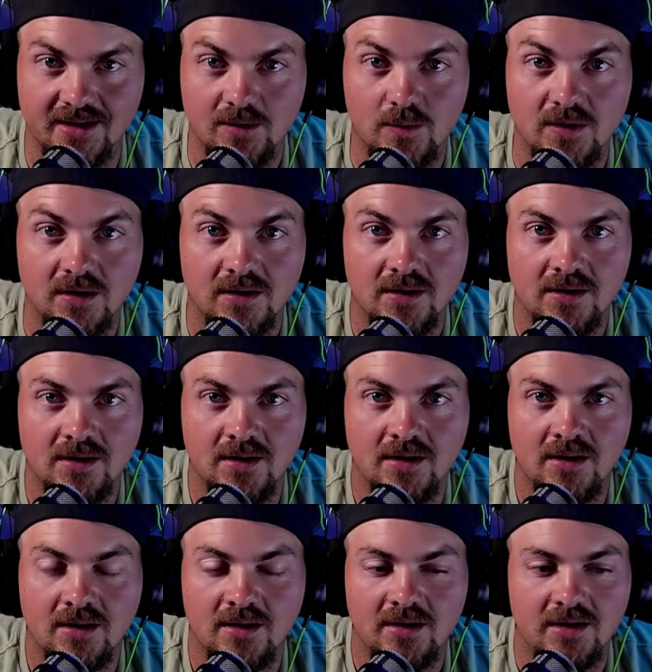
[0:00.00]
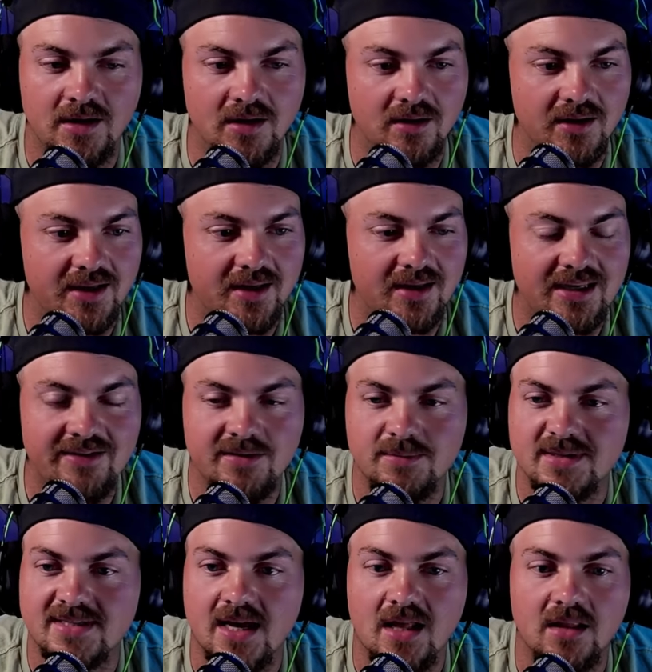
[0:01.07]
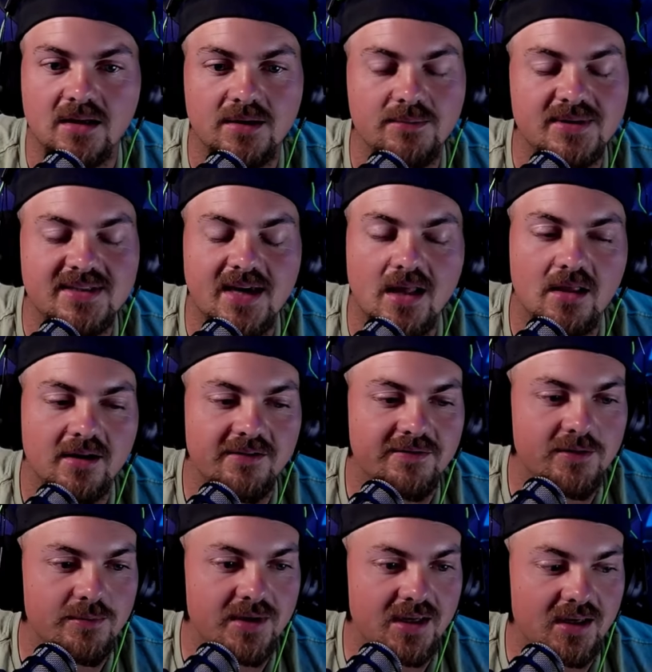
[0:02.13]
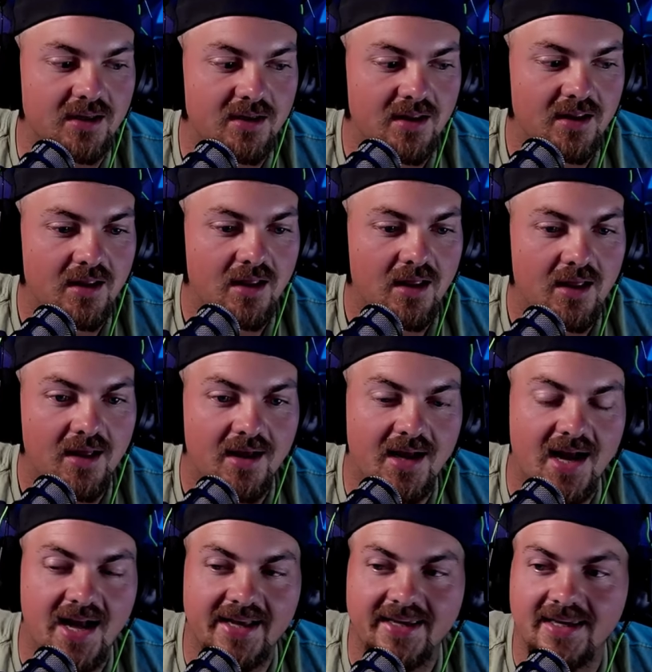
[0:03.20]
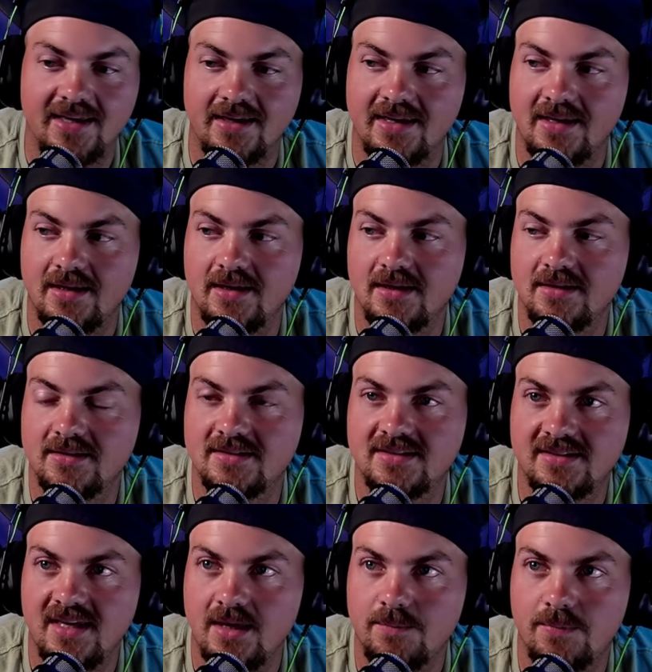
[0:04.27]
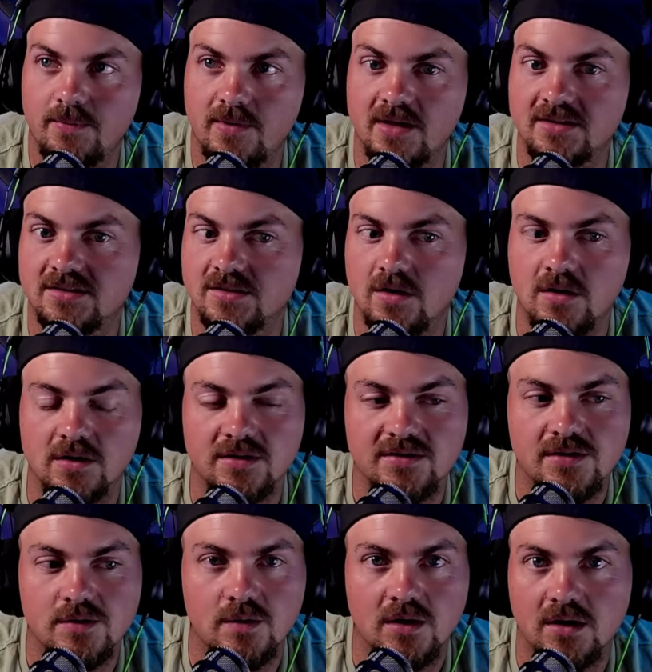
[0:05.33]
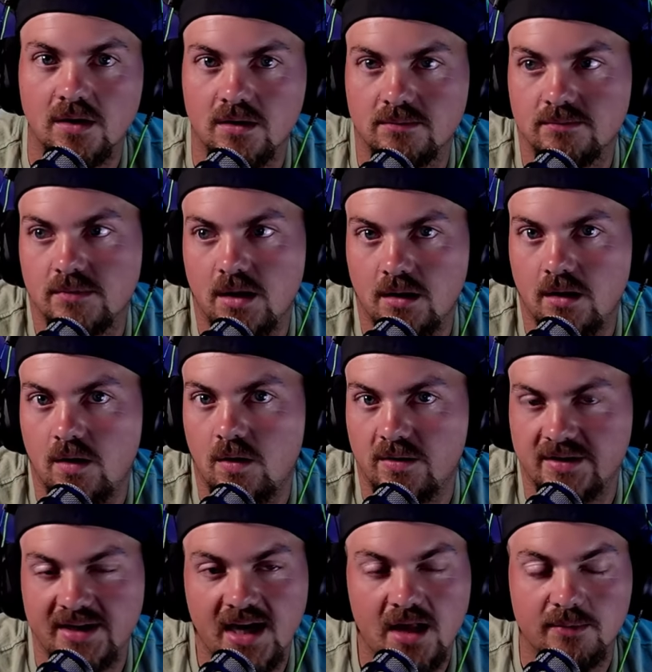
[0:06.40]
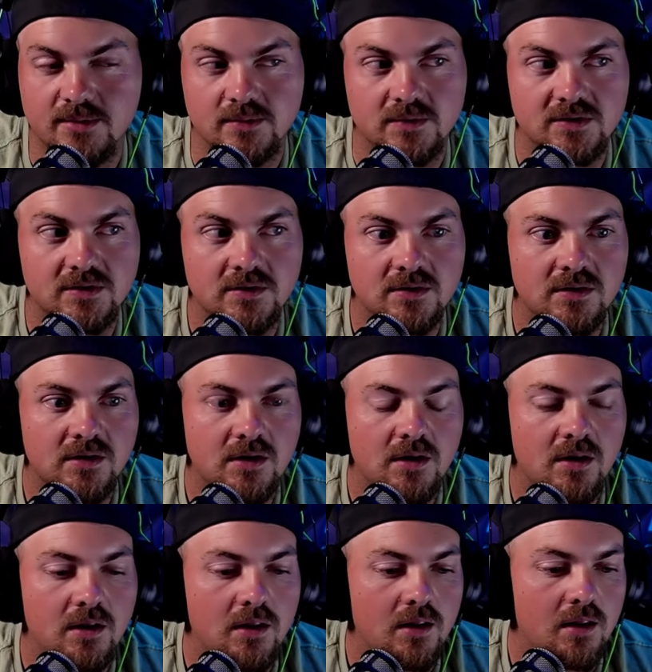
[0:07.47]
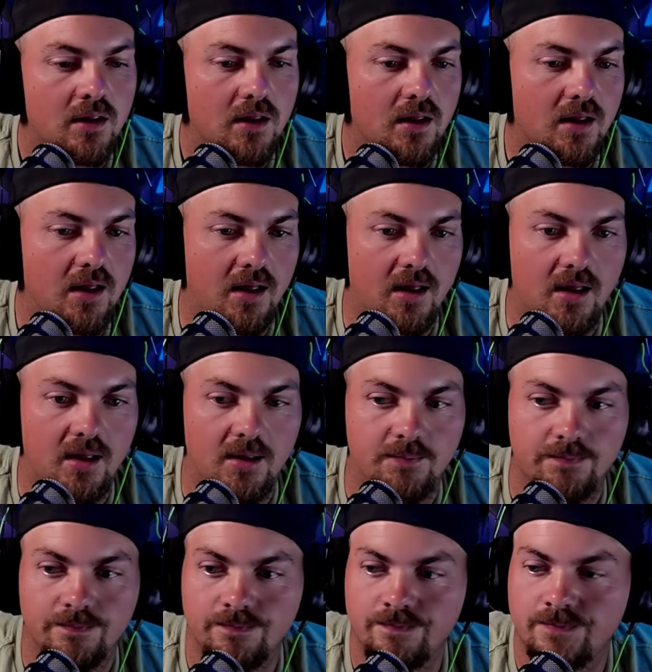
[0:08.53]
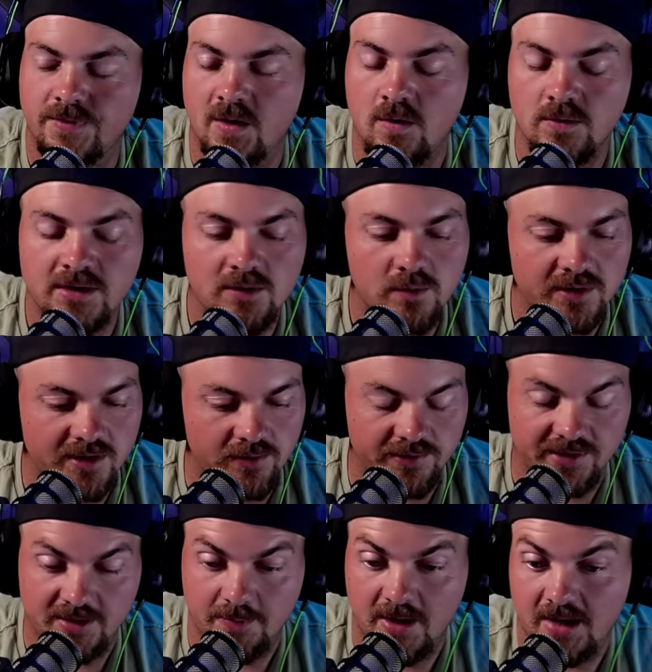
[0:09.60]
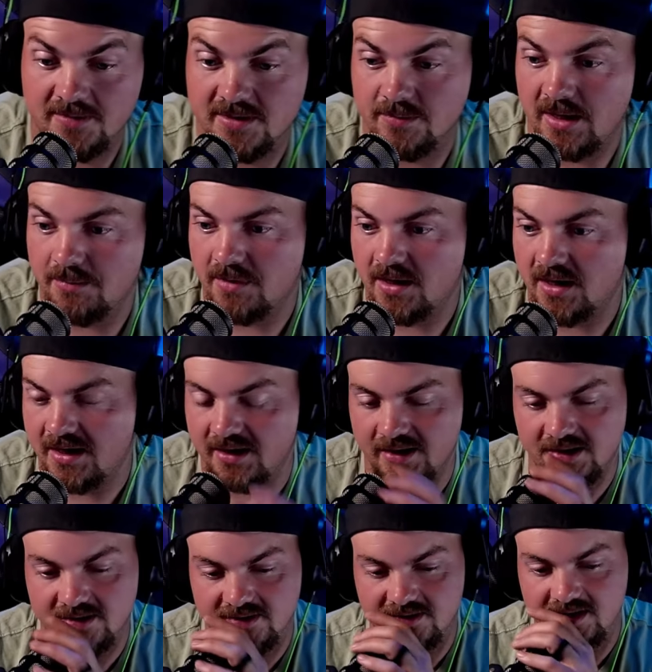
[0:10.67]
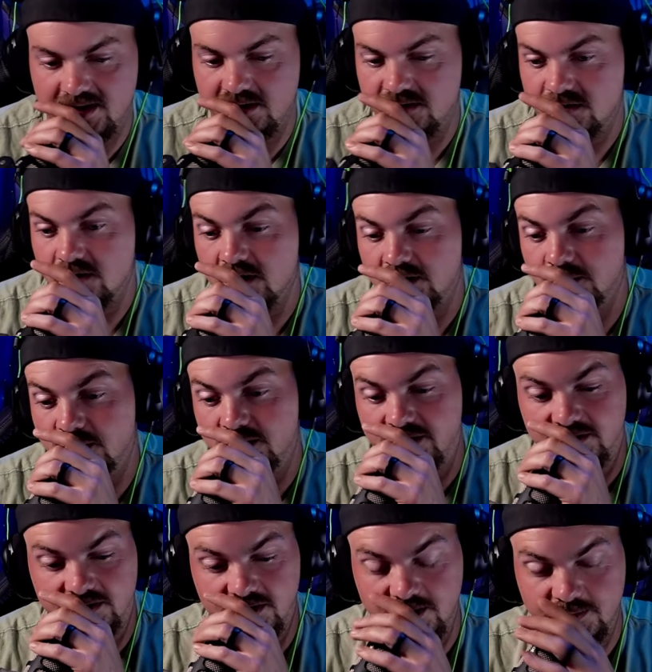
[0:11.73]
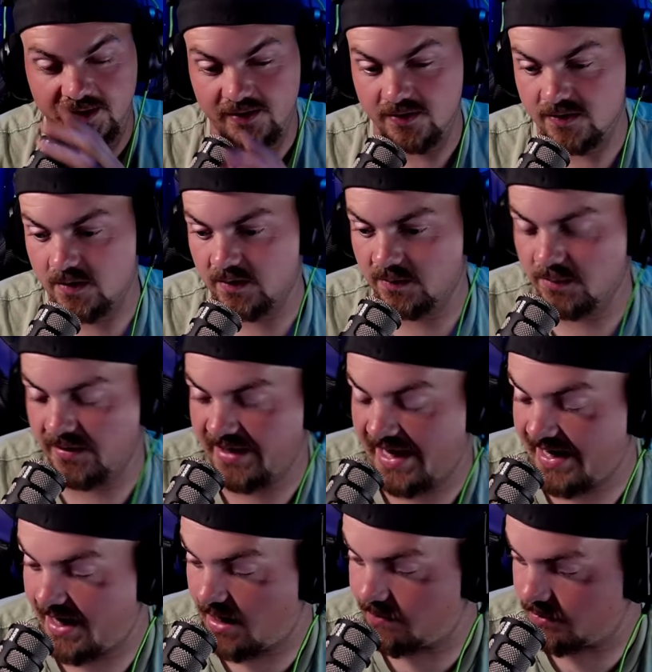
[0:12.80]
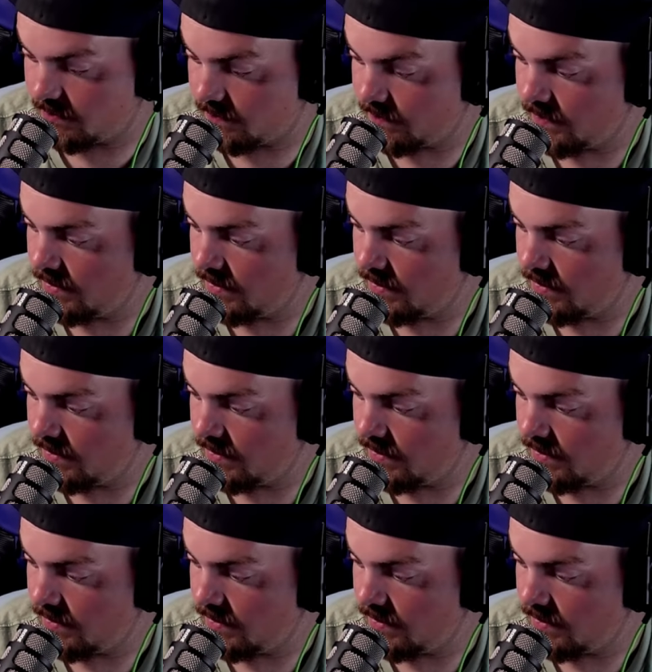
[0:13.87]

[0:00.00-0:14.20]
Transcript: of one. You know, like, even Metallica, Metallica for me, I can skip a song or two on all the albums. Um, the only one that really pops in my mind is Indestructible, Disturbed Indestructible. That album,